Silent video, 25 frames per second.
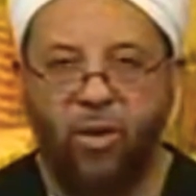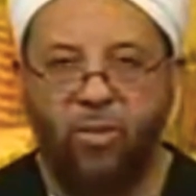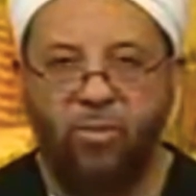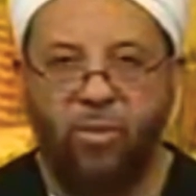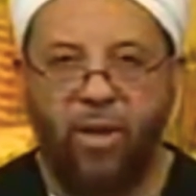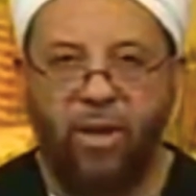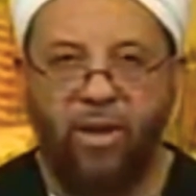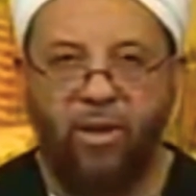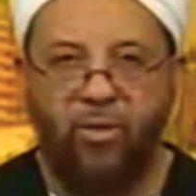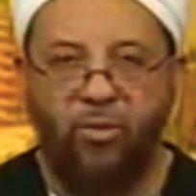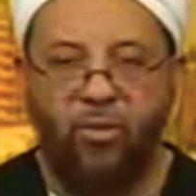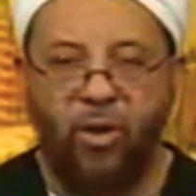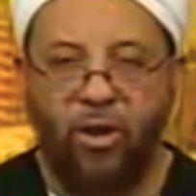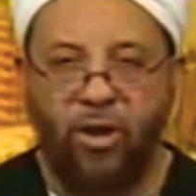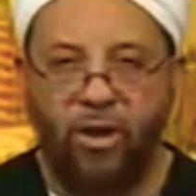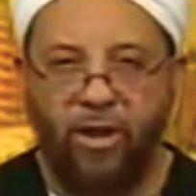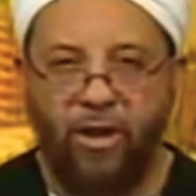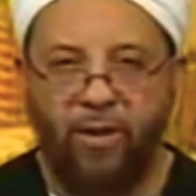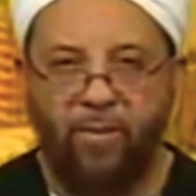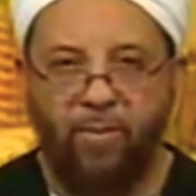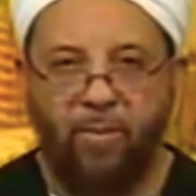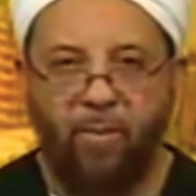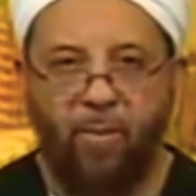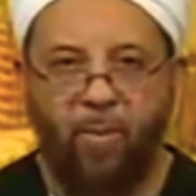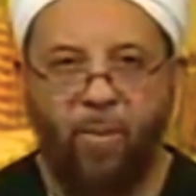Rahmanir
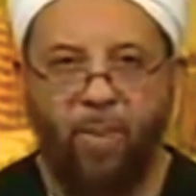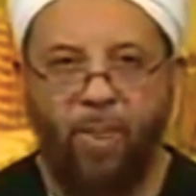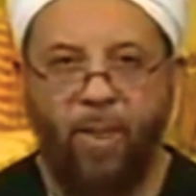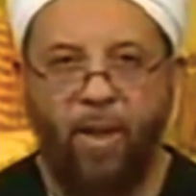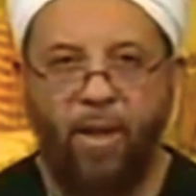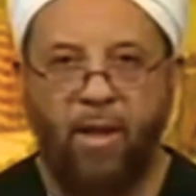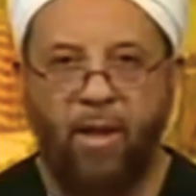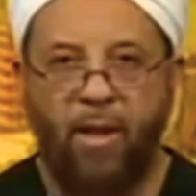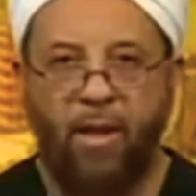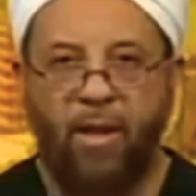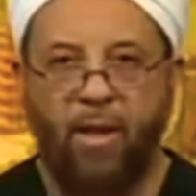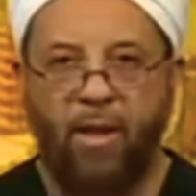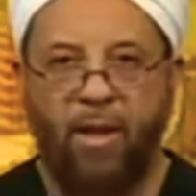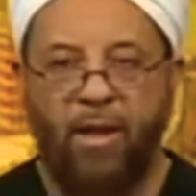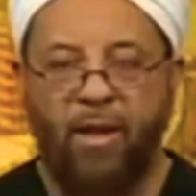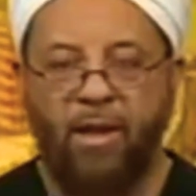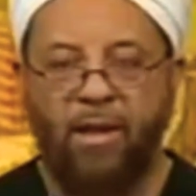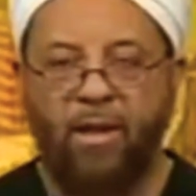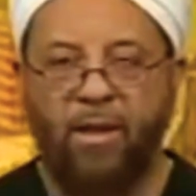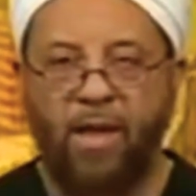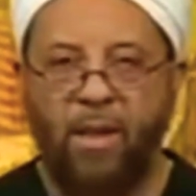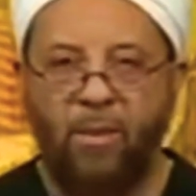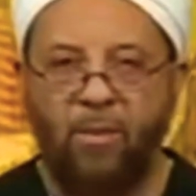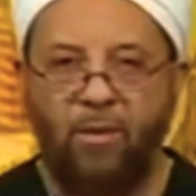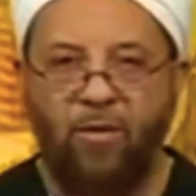Rahim. In the
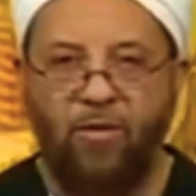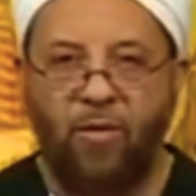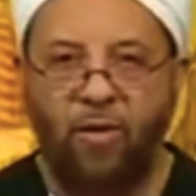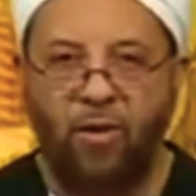name of